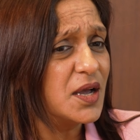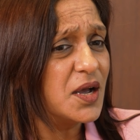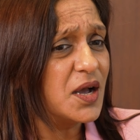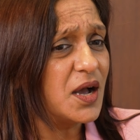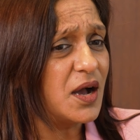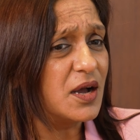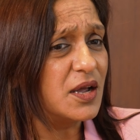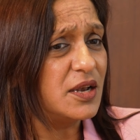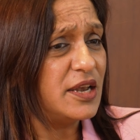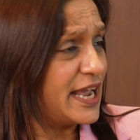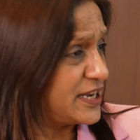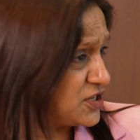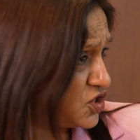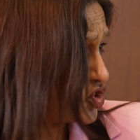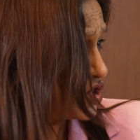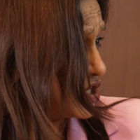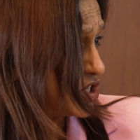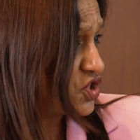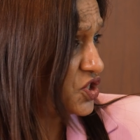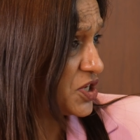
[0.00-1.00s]

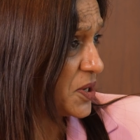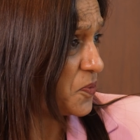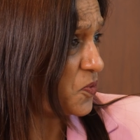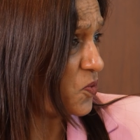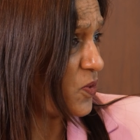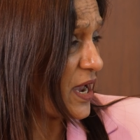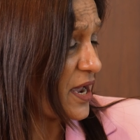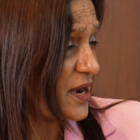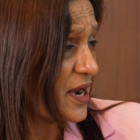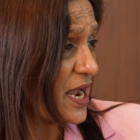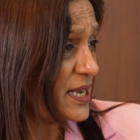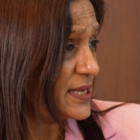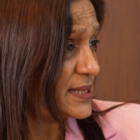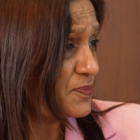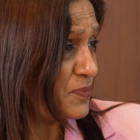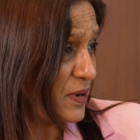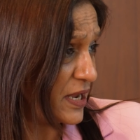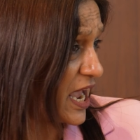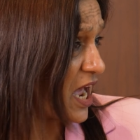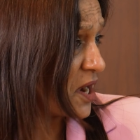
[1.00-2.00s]
lecturership where I
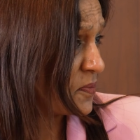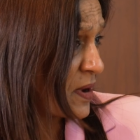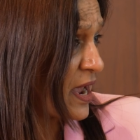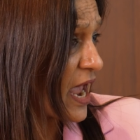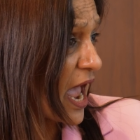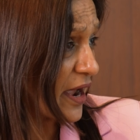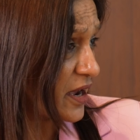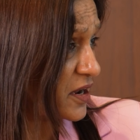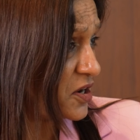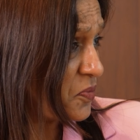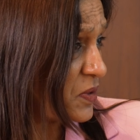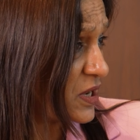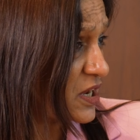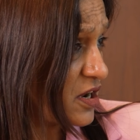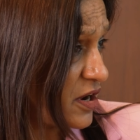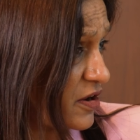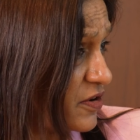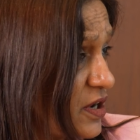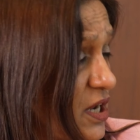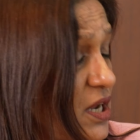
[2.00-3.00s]
began my academic
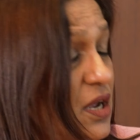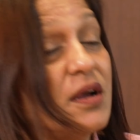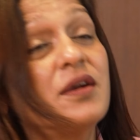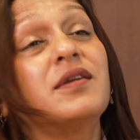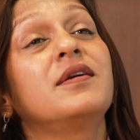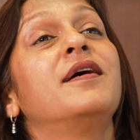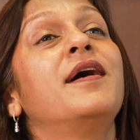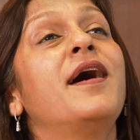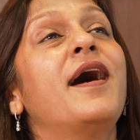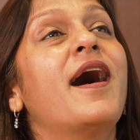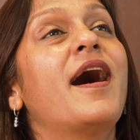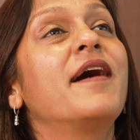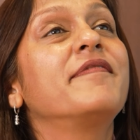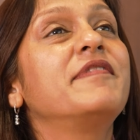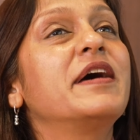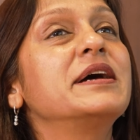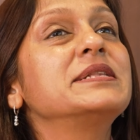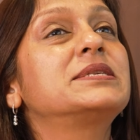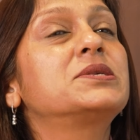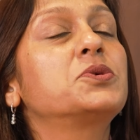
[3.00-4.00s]
career. And
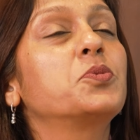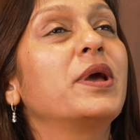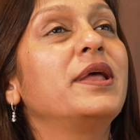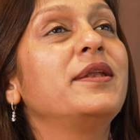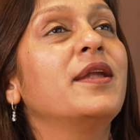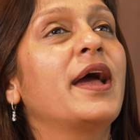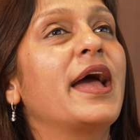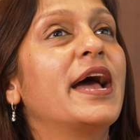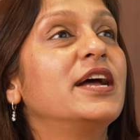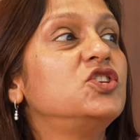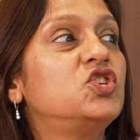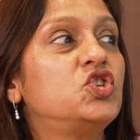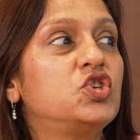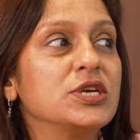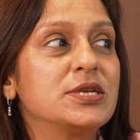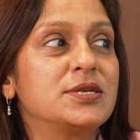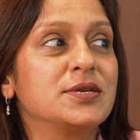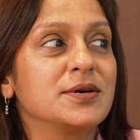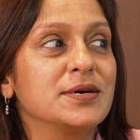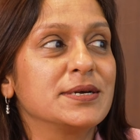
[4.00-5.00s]
that's when I had
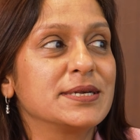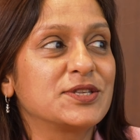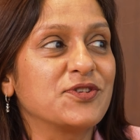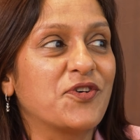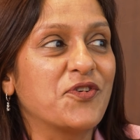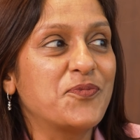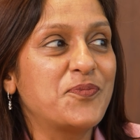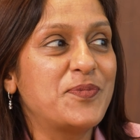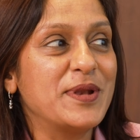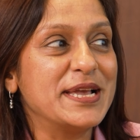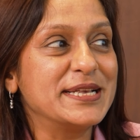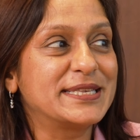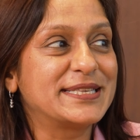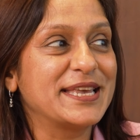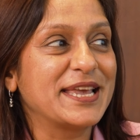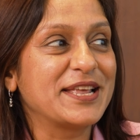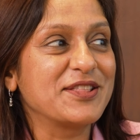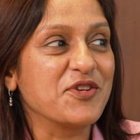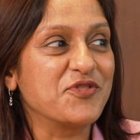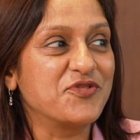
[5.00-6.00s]
jitters of
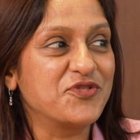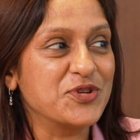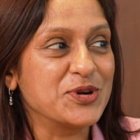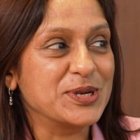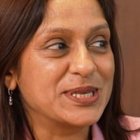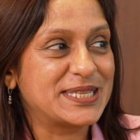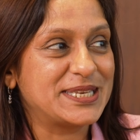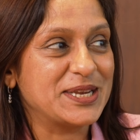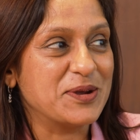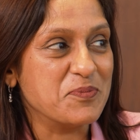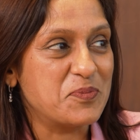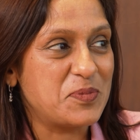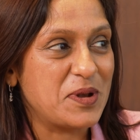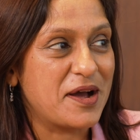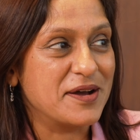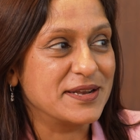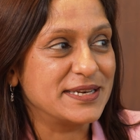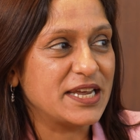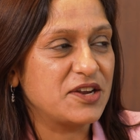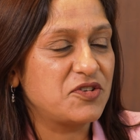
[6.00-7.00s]
placing the first
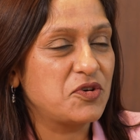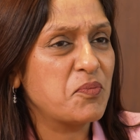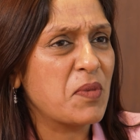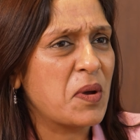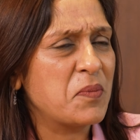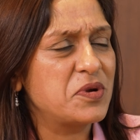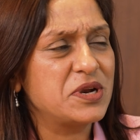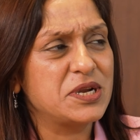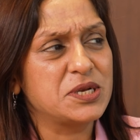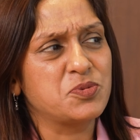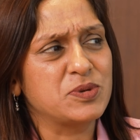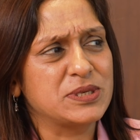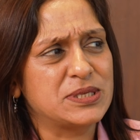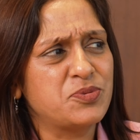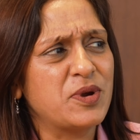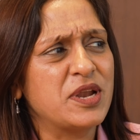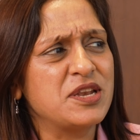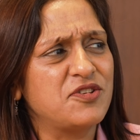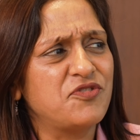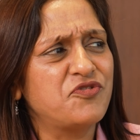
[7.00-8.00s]
implant. I remember it was
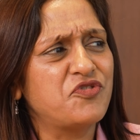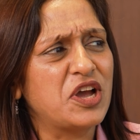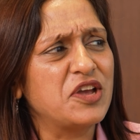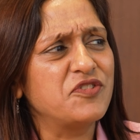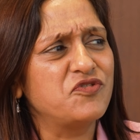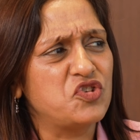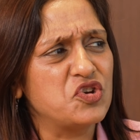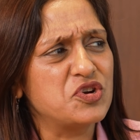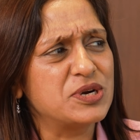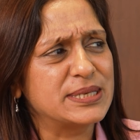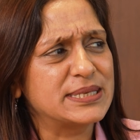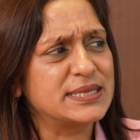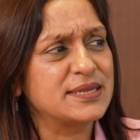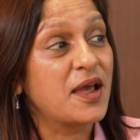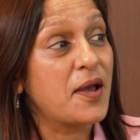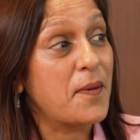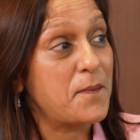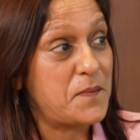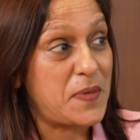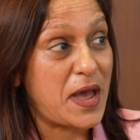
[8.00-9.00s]
25 years
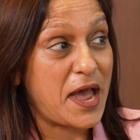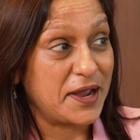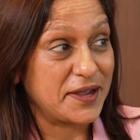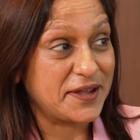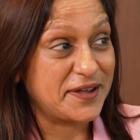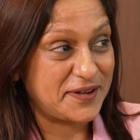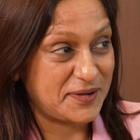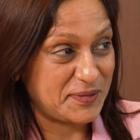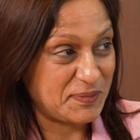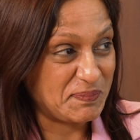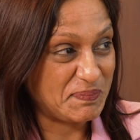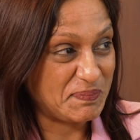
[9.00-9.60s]
back.